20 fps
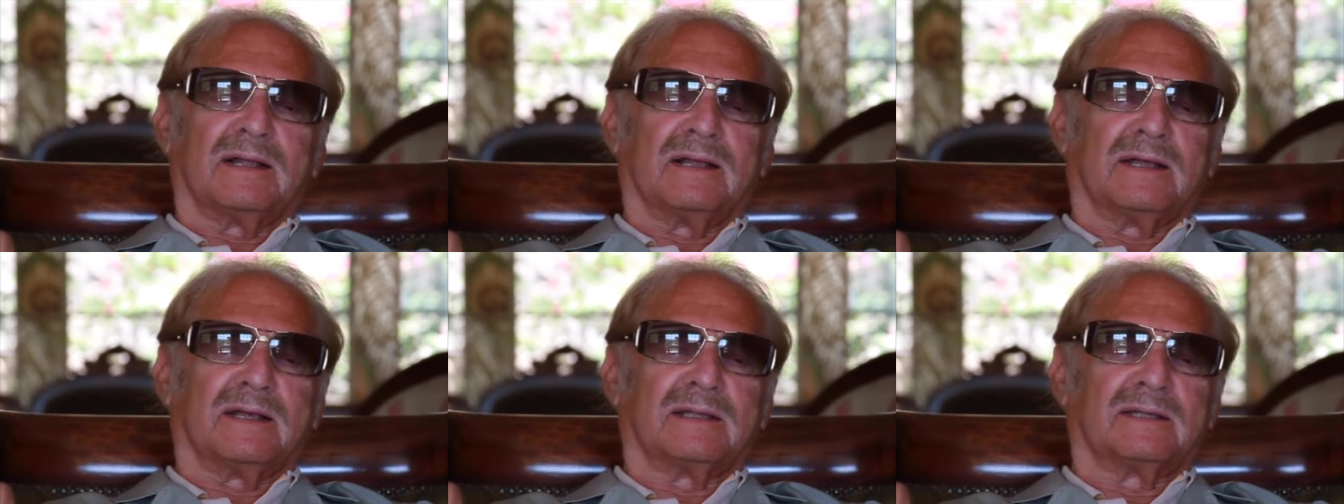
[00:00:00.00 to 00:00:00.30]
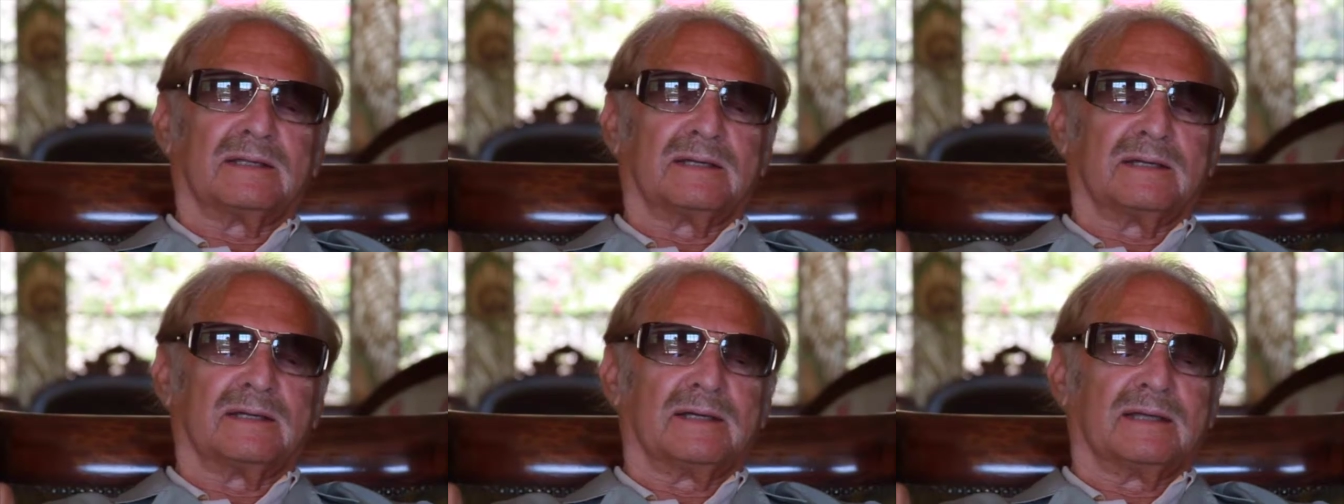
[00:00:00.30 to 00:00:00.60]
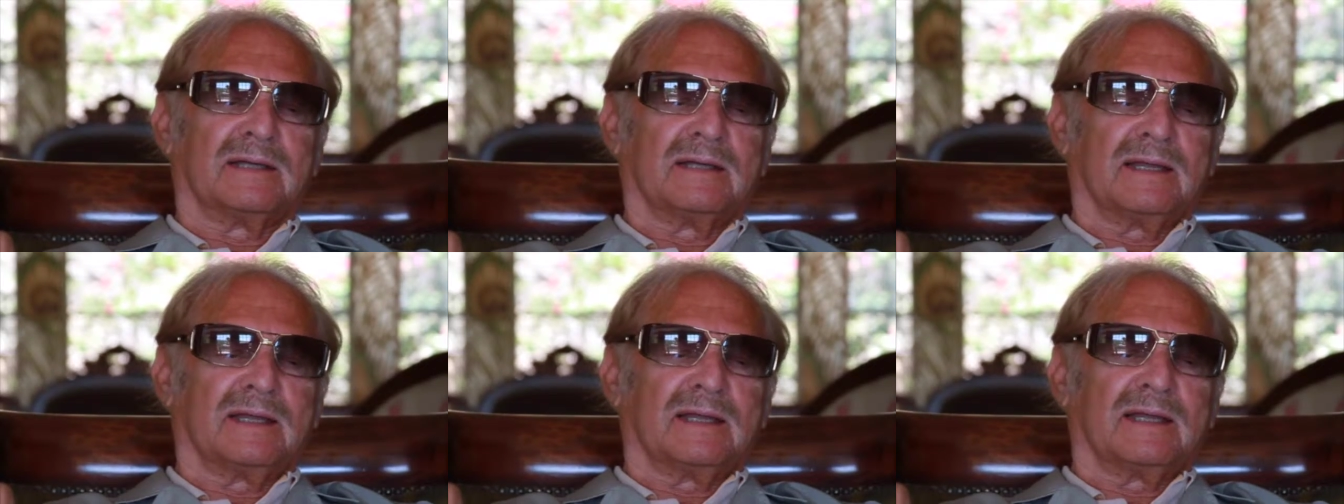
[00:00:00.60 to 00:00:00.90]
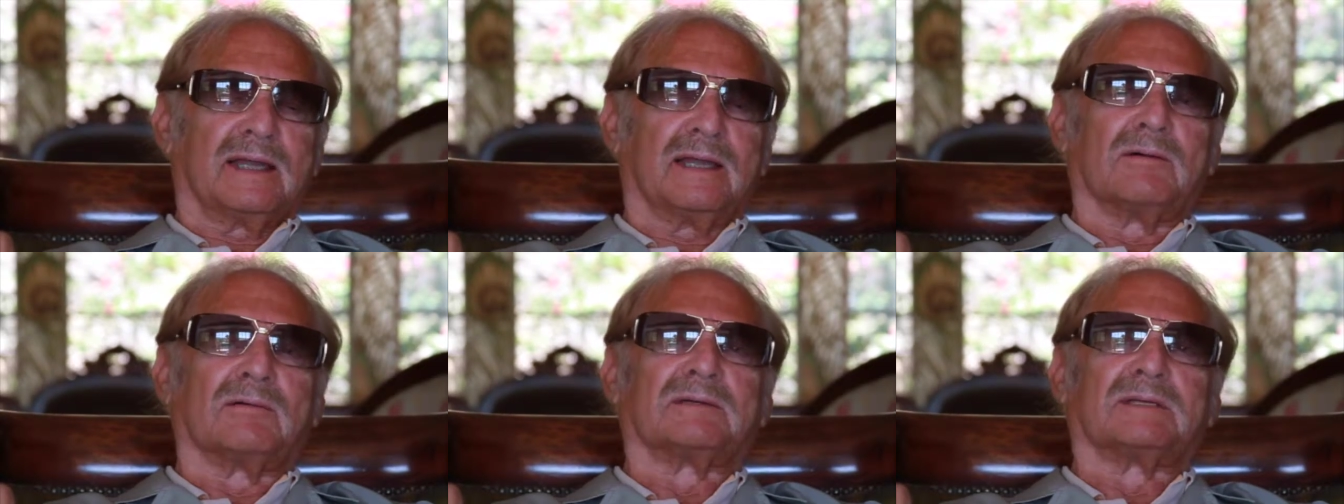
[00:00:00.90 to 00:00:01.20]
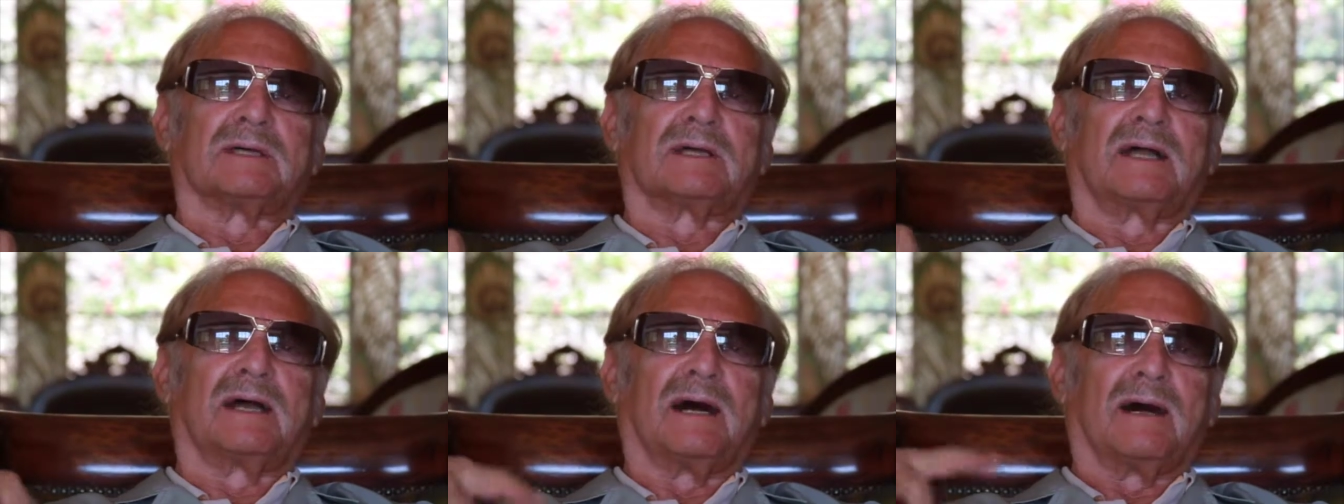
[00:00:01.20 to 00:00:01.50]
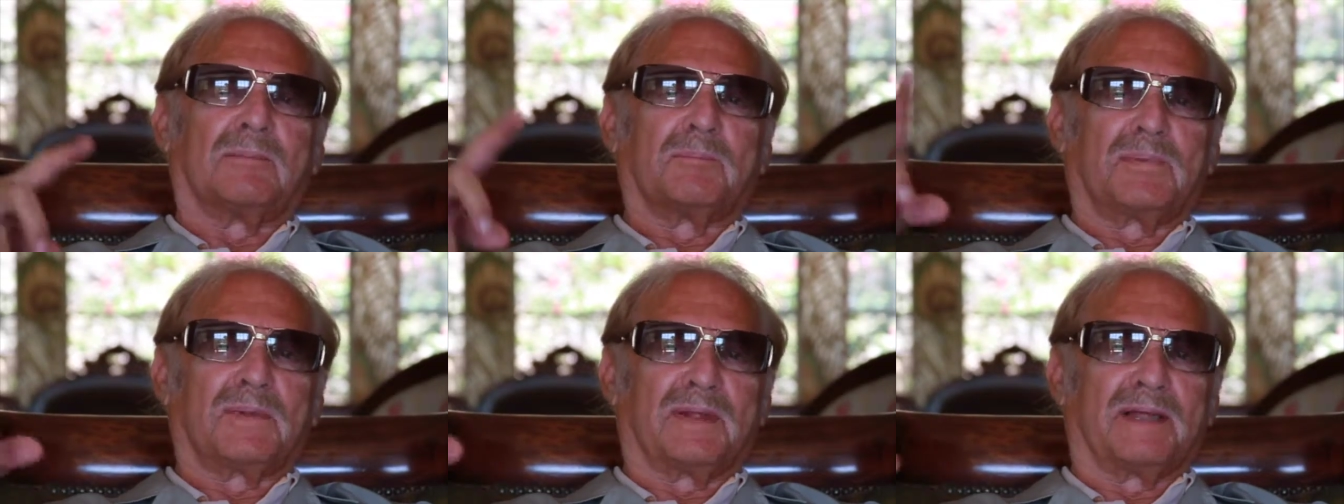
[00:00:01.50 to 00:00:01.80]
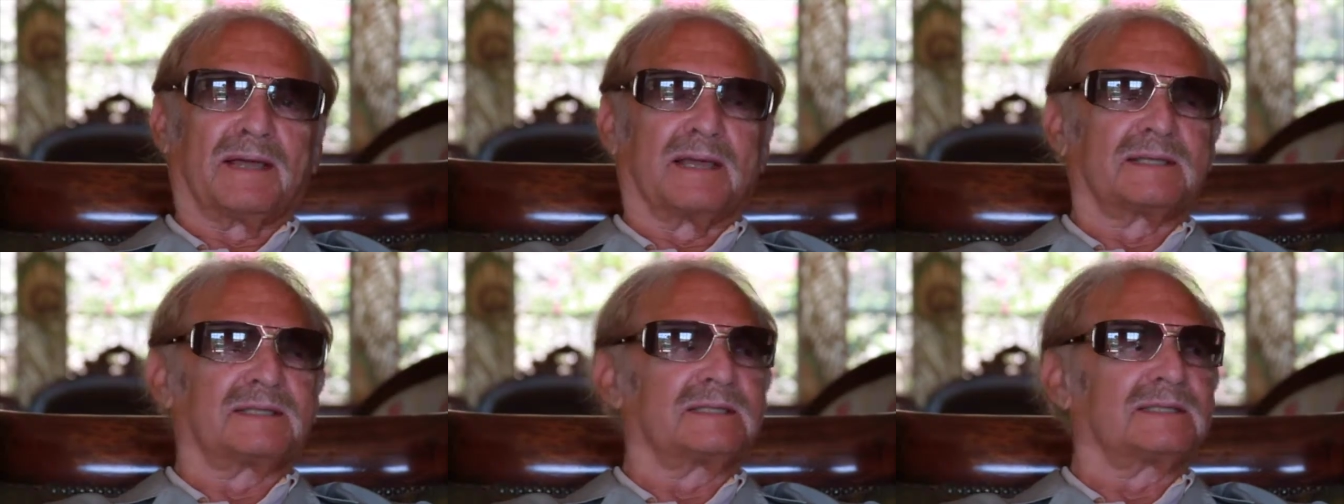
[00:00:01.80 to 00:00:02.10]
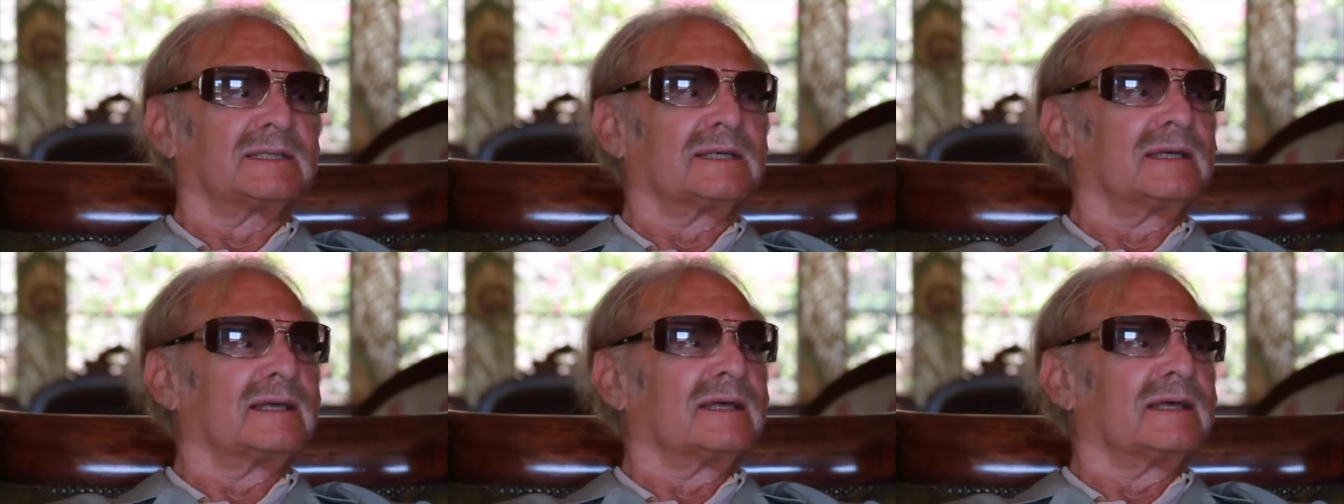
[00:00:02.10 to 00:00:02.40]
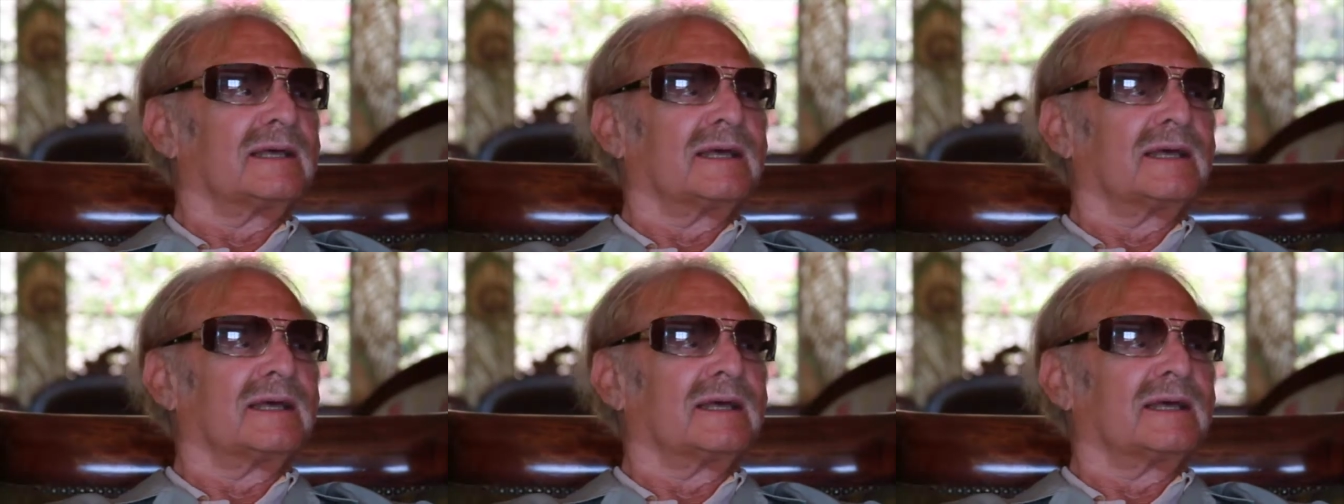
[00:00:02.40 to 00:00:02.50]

and uh, it was a complex